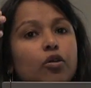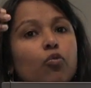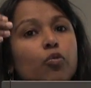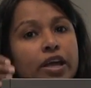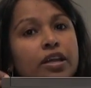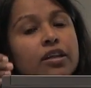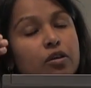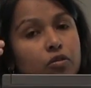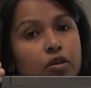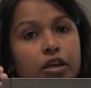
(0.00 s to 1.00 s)

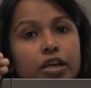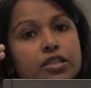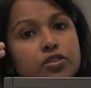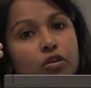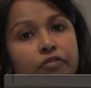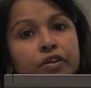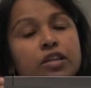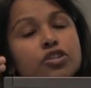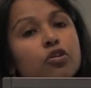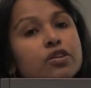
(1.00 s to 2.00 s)
when it
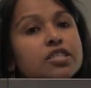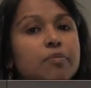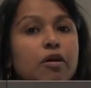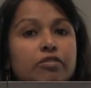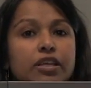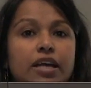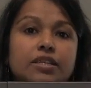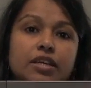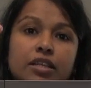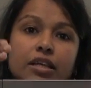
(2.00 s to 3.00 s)
often talks about
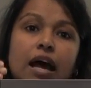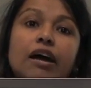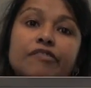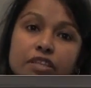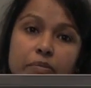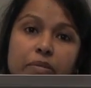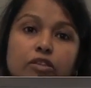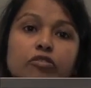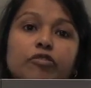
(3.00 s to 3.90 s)
that in the aftermath